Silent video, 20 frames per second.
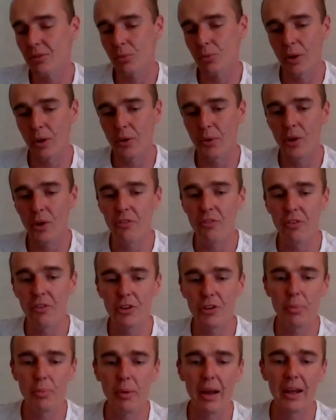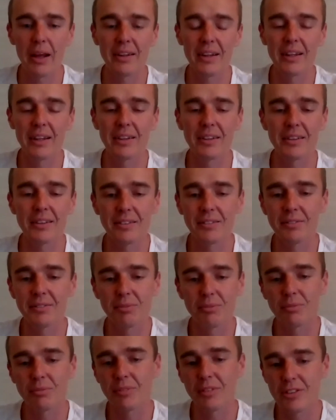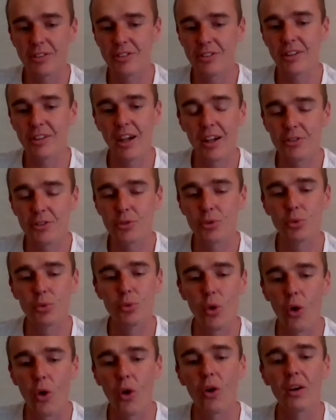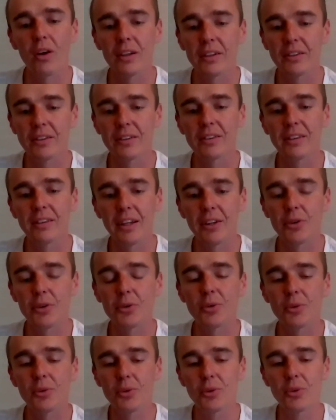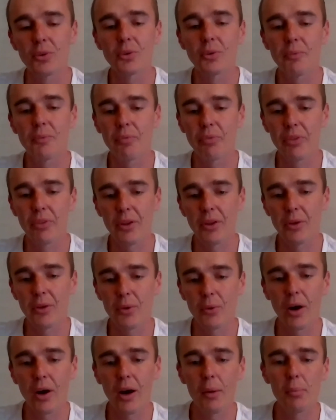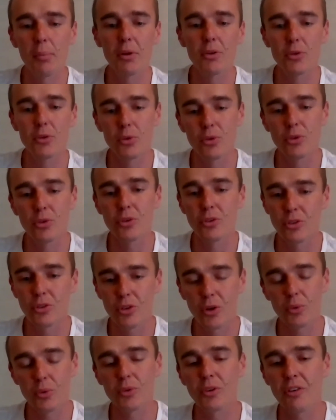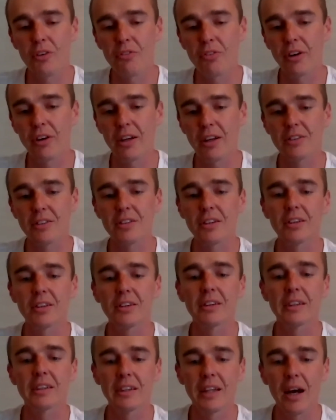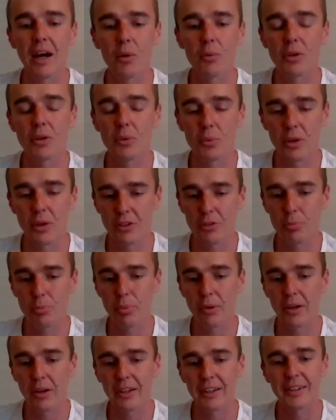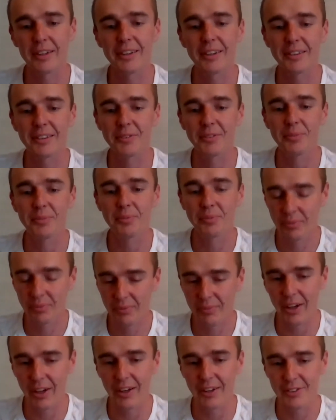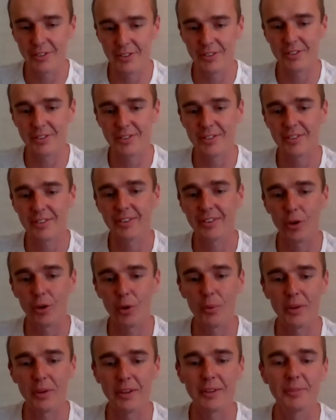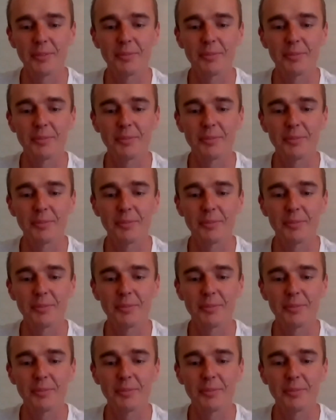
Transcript: when you have first bank, then it starts to roll, and then you are able to show the reference, and now we are spreading, and yeah, it's growing.